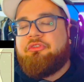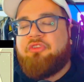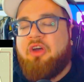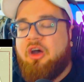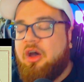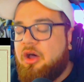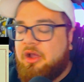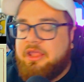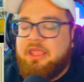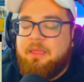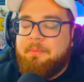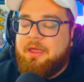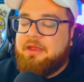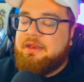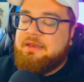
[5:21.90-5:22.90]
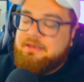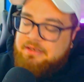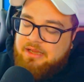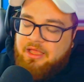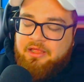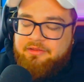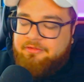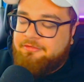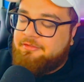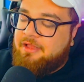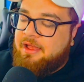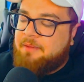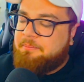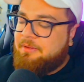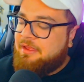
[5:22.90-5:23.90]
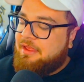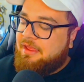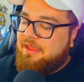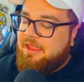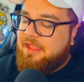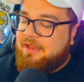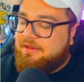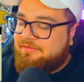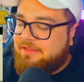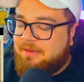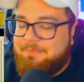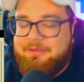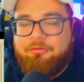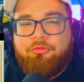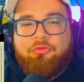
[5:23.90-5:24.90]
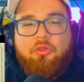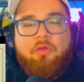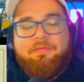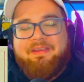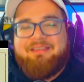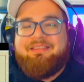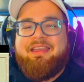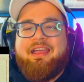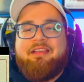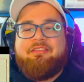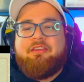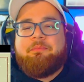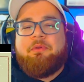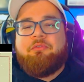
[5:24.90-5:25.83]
talking about it nonstop, and it's going to be so fantastic.